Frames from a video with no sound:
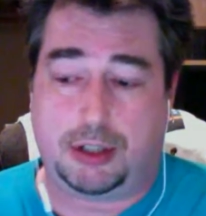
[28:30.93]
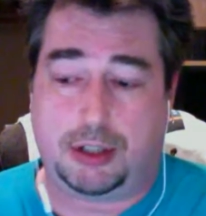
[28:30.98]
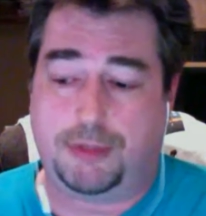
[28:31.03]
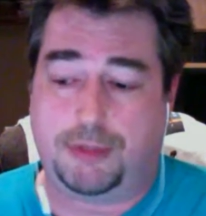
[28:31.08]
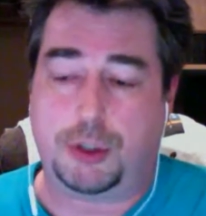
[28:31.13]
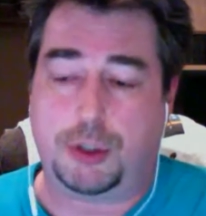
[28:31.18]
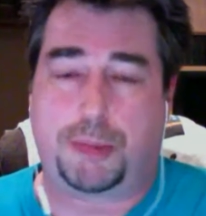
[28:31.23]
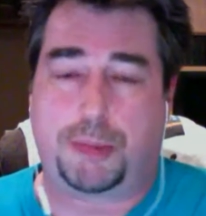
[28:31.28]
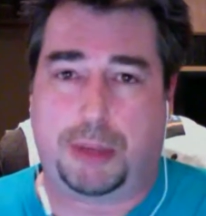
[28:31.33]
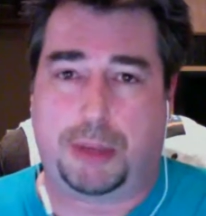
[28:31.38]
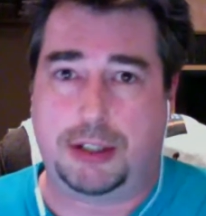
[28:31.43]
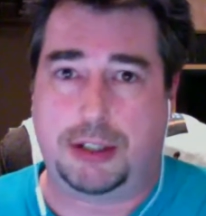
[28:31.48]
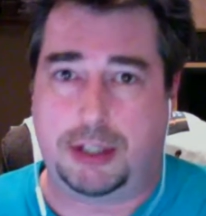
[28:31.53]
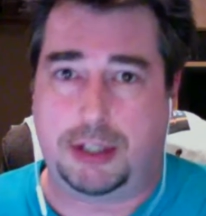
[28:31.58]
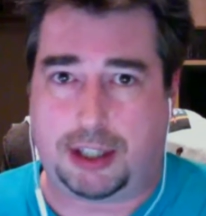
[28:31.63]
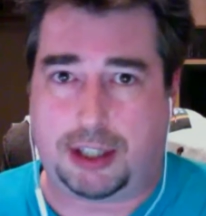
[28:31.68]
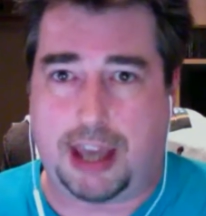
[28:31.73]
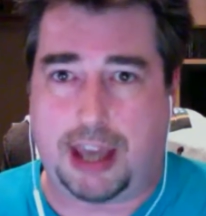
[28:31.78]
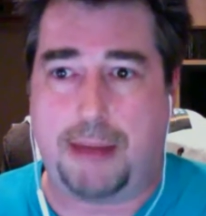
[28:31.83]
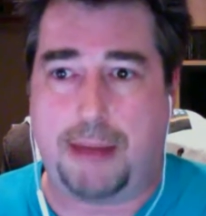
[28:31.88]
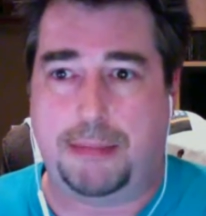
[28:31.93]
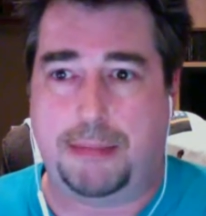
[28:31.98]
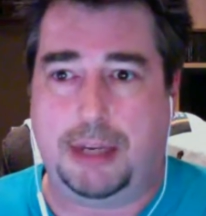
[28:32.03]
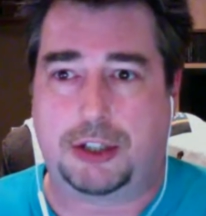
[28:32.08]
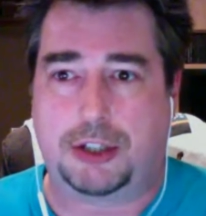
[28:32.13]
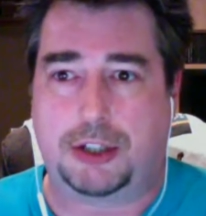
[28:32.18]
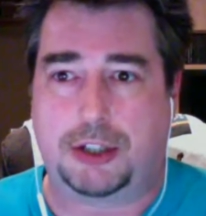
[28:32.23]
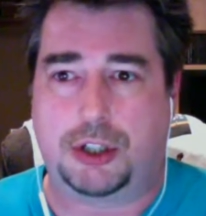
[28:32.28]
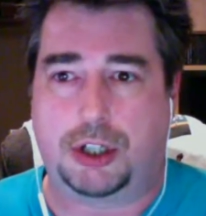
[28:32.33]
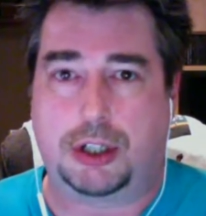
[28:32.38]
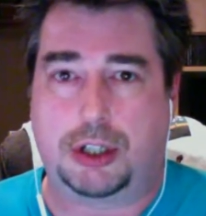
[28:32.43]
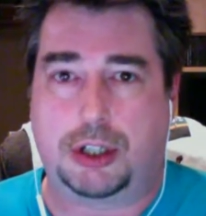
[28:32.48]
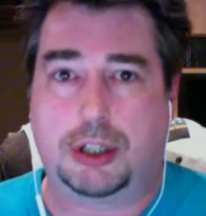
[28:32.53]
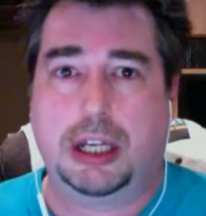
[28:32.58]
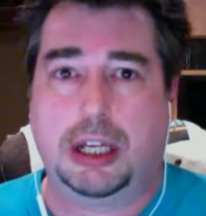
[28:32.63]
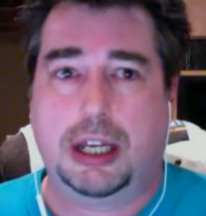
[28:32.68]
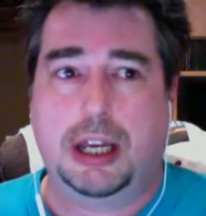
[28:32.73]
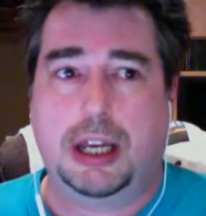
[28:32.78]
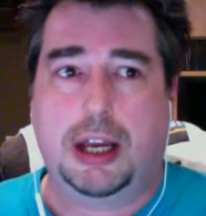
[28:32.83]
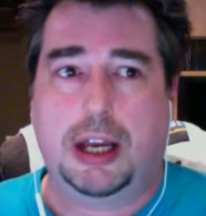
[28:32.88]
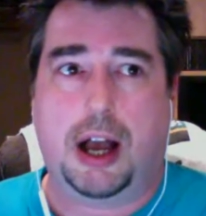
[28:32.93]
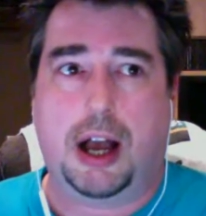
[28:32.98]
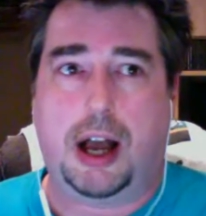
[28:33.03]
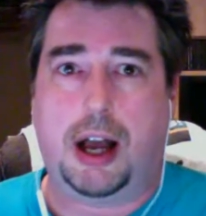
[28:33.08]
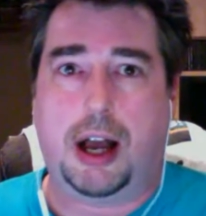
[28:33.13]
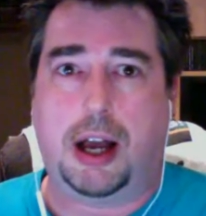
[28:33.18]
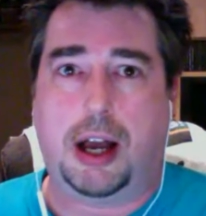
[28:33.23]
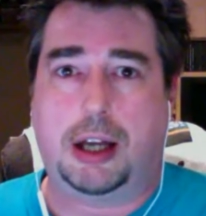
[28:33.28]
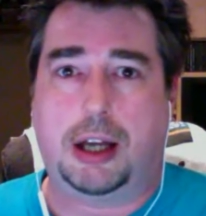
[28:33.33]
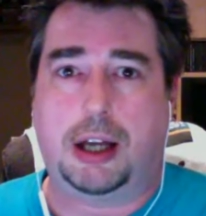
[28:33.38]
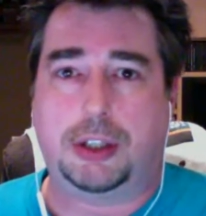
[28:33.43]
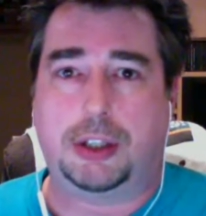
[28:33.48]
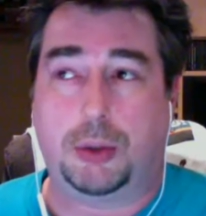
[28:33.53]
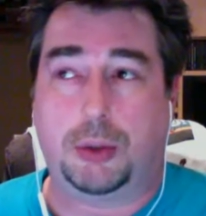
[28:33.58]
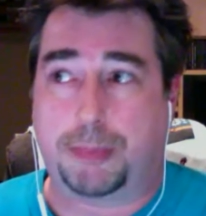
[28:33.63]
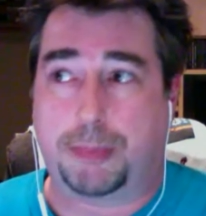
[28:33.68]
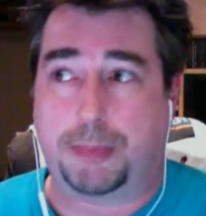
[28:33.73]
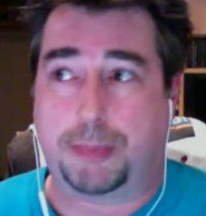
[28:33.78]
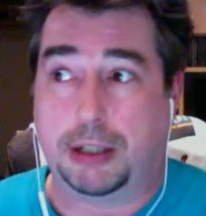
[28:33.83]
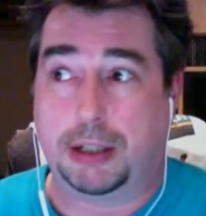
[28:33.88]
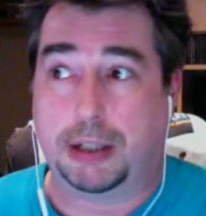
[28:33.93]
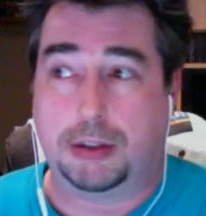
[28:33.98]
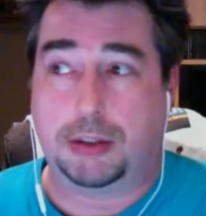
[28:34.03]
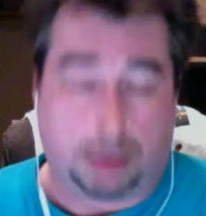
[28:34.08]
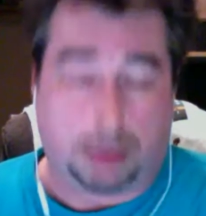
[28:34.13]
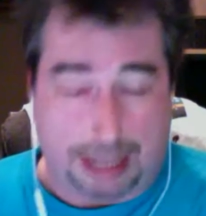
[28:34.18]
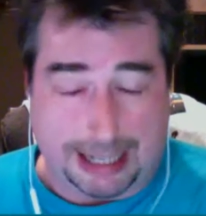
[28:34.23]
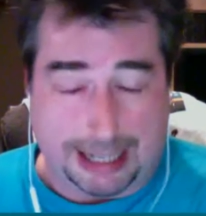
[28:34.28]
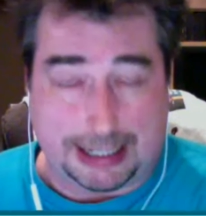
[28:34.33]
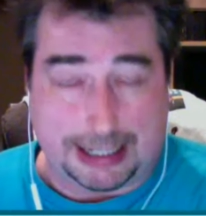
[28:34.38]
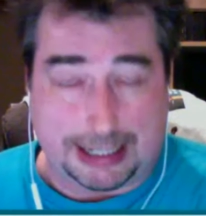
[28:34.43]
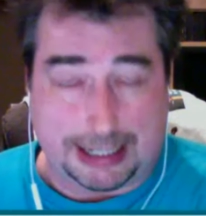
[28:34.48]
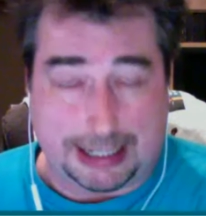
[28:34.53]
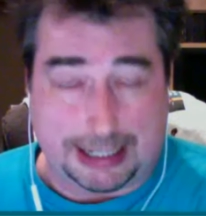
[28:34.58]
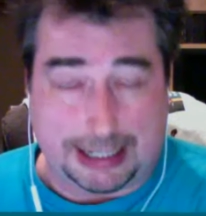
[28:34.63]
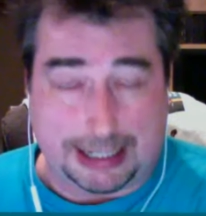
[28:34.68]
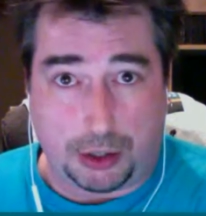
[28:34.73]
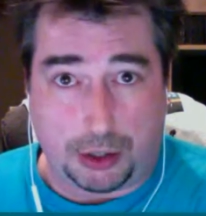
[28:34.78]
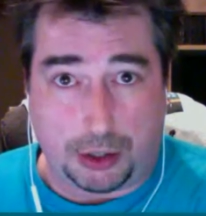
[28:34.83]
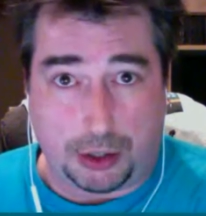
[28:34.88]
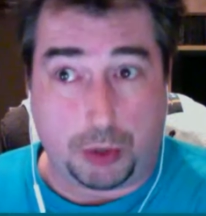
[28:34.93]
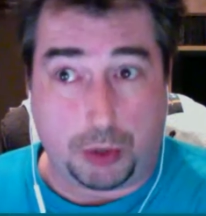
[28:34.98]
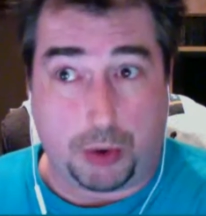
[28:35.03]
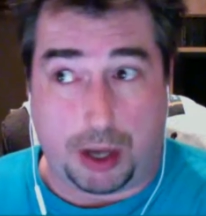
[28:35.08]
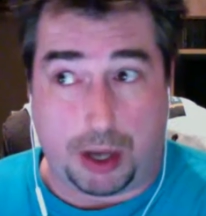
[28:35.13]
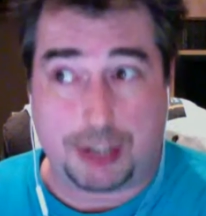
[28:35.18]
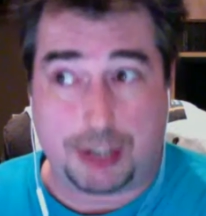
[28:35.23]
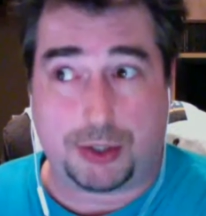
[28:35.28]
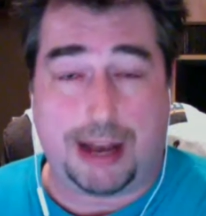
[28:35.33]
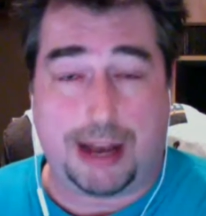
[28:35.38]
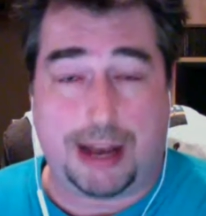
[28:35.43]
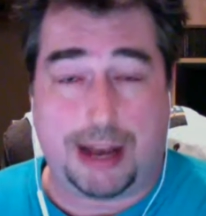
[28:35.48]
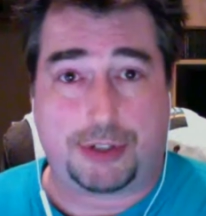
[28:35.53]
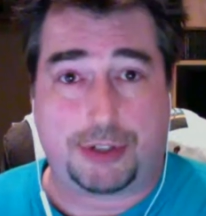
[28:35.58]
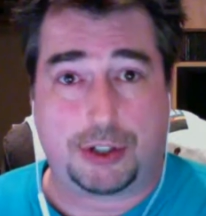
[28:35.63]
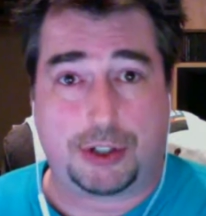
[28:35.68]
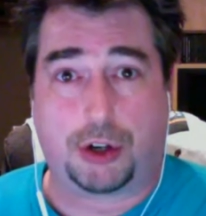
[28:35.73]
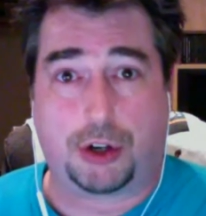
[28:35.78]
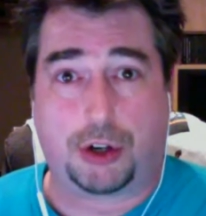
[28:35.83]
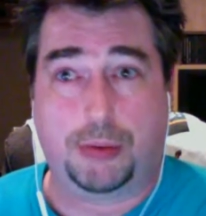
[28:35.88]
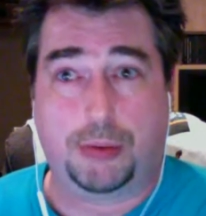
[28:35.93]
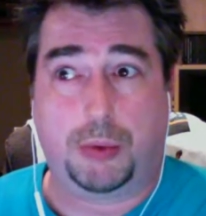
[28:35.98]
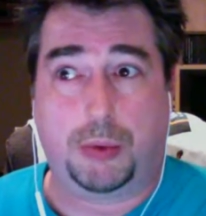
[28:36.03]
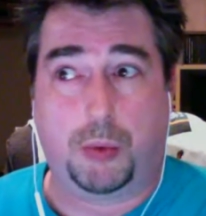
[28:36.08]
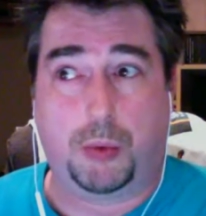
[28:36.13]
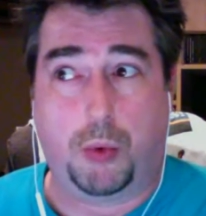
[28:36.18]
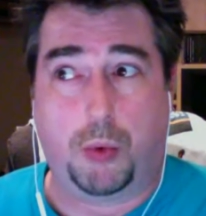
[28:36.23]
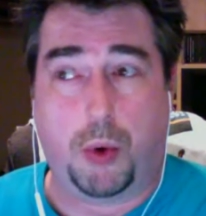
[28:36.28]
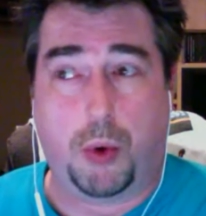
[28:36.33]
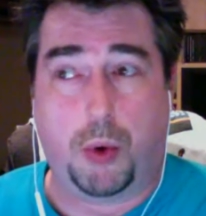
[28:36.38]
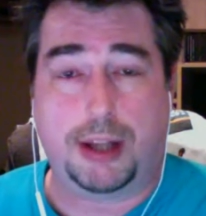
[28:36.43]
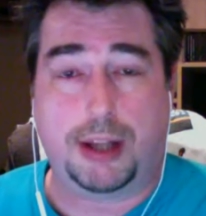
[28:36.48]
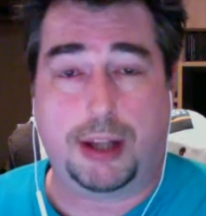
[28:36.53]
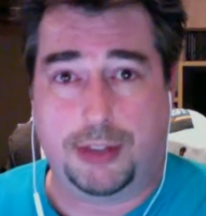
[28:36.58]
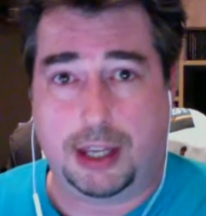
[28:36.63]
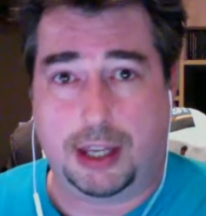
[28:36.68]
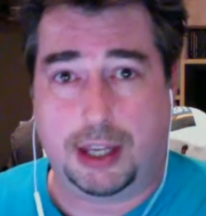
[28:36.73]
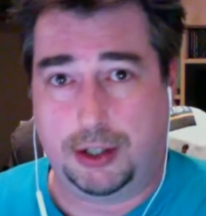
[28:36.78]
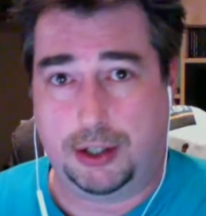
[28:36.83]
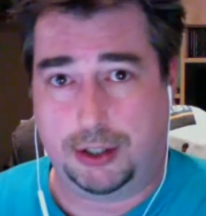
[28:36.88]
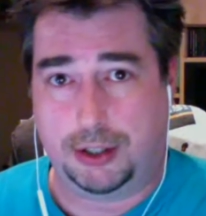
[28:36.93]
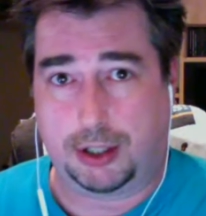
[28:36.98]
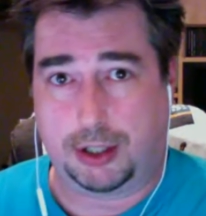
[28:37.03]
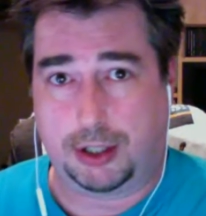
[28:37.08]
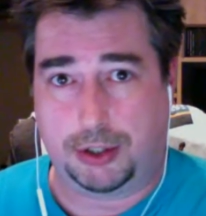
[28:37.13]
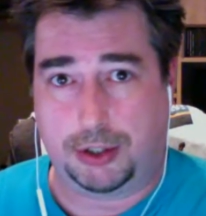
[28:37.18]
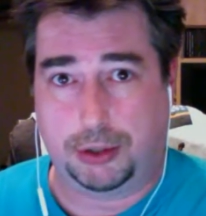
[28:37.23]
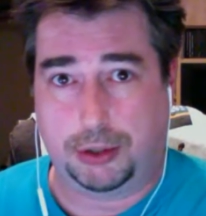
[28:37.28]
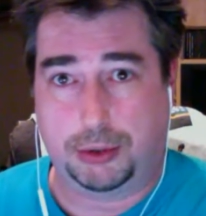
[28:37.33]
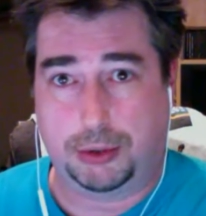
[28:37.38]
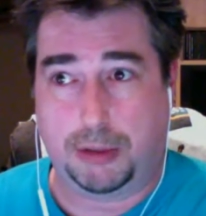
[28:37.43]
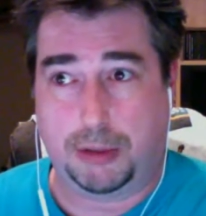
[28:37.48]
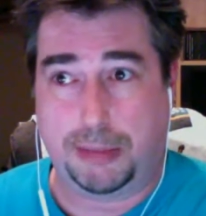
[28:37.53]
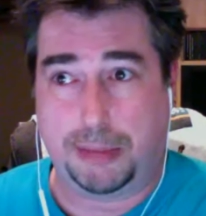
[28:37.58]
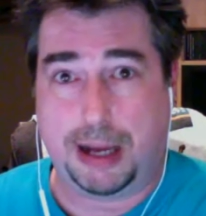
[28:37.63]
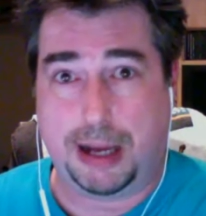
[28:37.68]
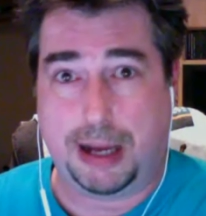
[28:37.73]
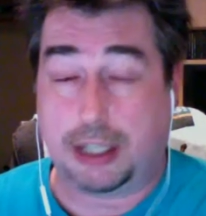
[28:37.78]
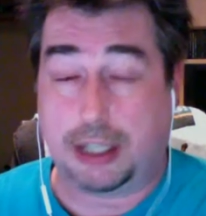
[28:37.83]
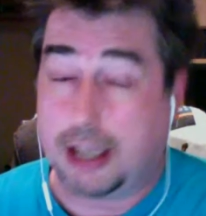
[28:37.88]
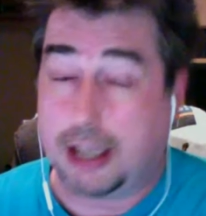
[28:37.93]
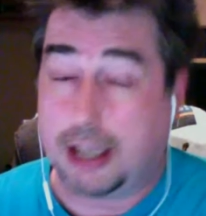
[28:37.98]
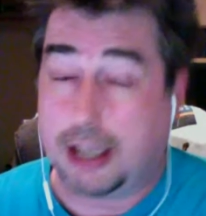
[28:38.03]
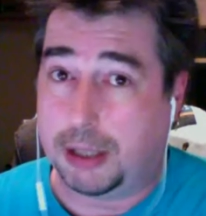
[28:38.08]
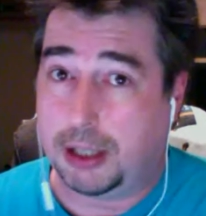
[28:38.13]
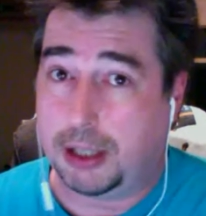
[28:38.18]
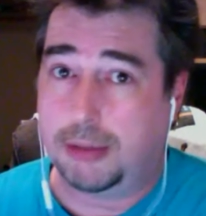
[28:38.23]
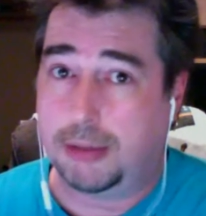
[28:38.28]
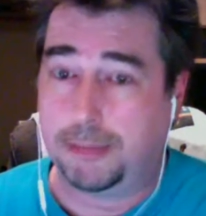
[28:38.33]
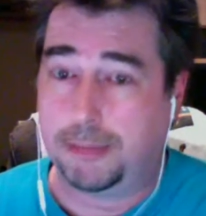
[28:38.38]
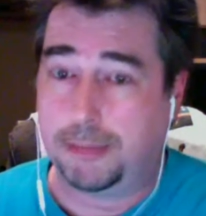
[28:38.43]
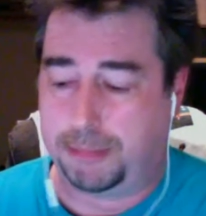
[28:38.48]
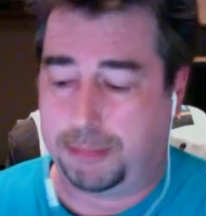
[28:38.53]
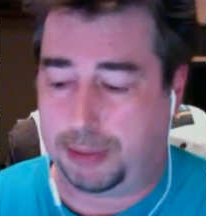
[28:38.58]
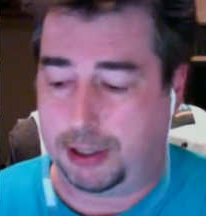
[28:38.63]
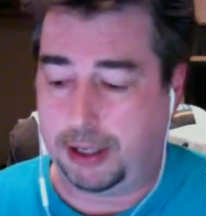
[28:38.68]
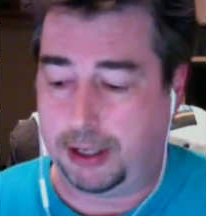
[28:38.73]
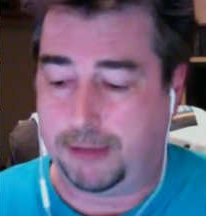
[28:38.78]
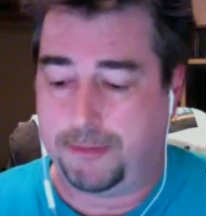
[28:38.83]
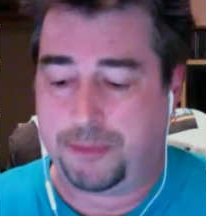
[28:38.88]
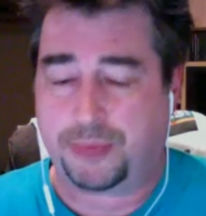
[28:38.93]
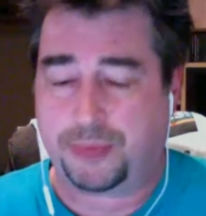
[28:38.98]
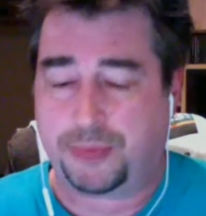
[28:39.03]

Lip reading: If you spend to the cap next year, but like I said, though, you also have to determine what in the hell you're going to do about Niemi, but